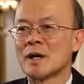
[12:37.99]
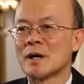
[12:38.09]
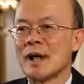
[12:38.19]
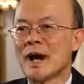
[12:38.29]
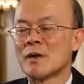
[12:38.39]

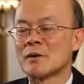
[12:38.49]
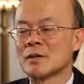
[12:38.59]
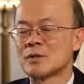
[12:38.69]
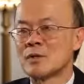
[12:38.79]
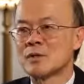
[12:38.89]
allow the
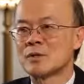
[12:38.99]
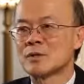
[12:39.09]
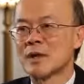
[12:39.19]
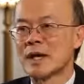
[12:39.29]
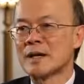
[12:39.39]

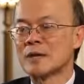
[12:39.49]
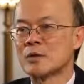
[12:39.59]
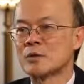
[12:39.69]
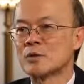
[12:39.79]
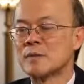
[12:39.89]

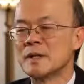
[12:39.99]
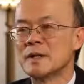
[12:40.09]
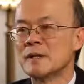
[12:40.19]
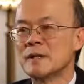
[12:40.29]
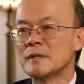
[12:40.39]
tocotrienol to be
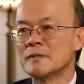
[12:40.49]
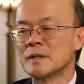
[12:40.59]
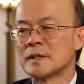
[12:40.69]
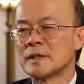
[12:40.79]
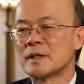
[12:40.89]
delivered